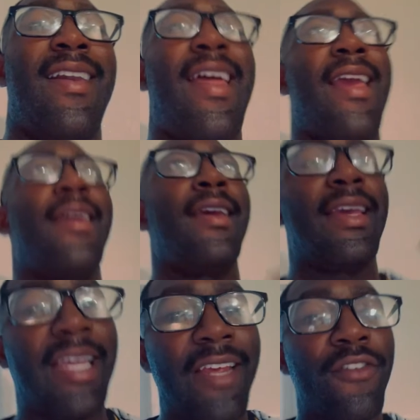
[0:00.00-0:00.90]
Like,
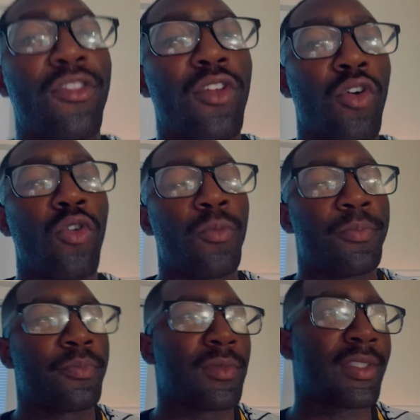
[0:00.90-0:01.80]
even
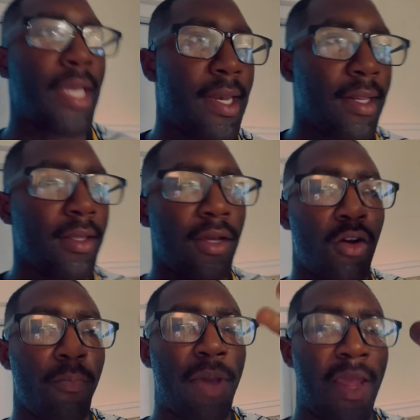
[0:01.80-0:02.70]
though technically
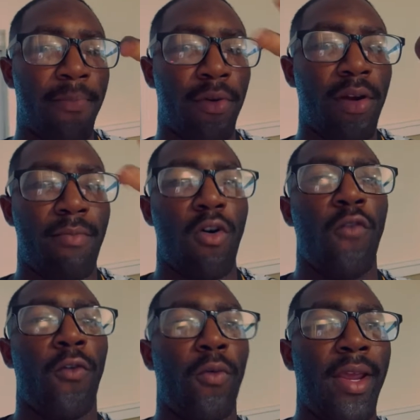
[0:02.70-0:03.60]
on paper I'm
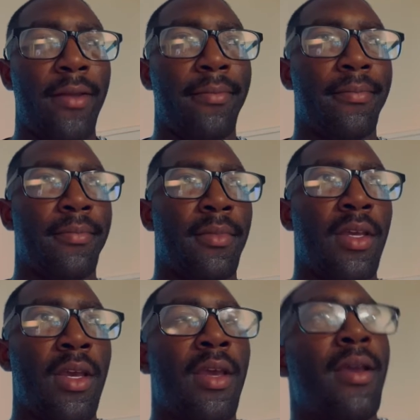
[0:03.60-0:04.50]
overweight,
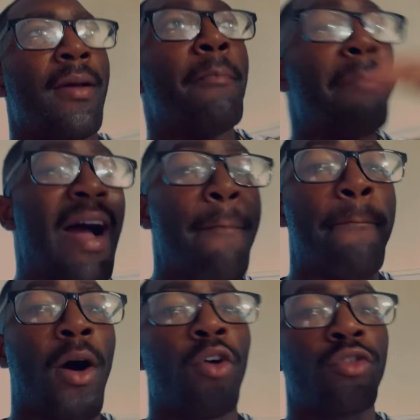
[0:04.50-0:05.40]
my
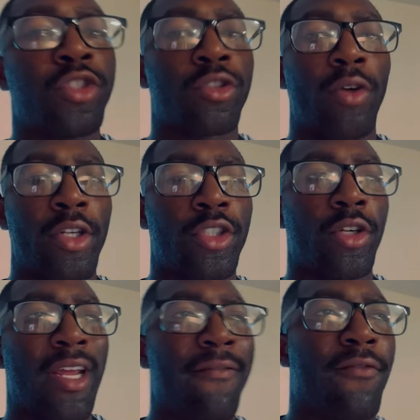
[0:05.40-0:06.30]
bone
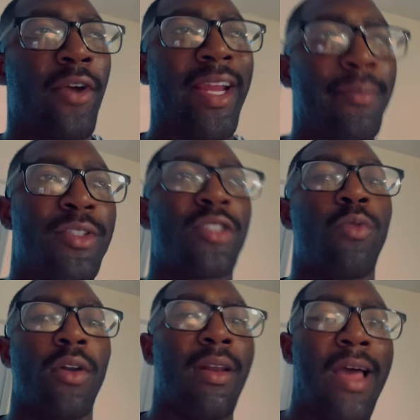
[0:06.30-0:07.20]
structure and frame just
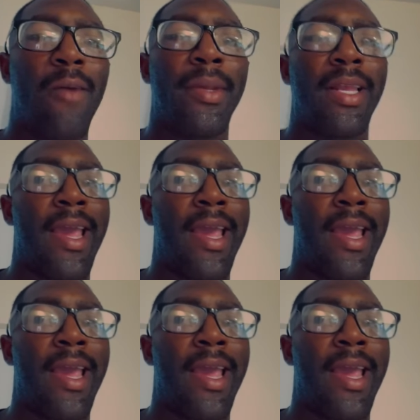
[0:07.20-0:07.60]
won't allow me.